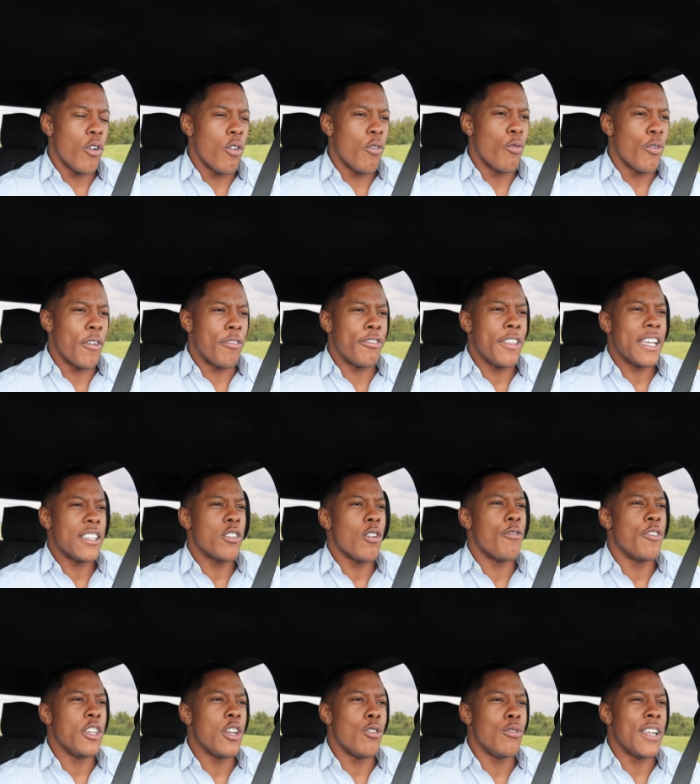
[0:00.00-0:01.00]
reflect
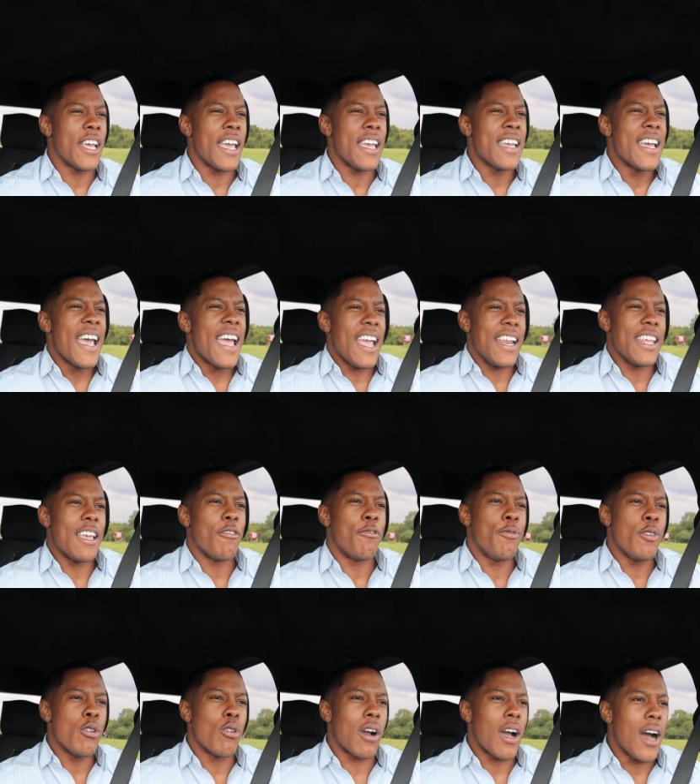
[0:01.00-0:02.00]
over your day and then
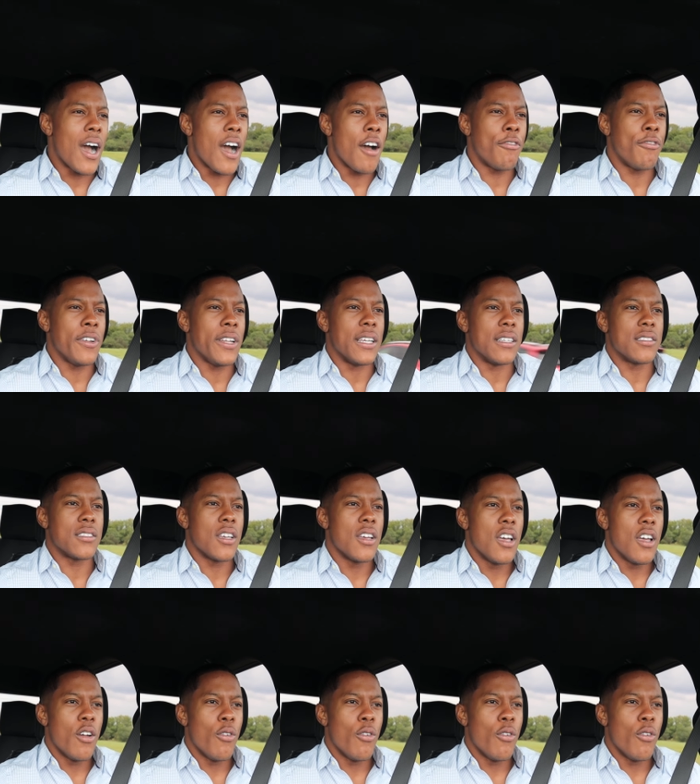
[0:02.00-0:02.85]
feel confidence,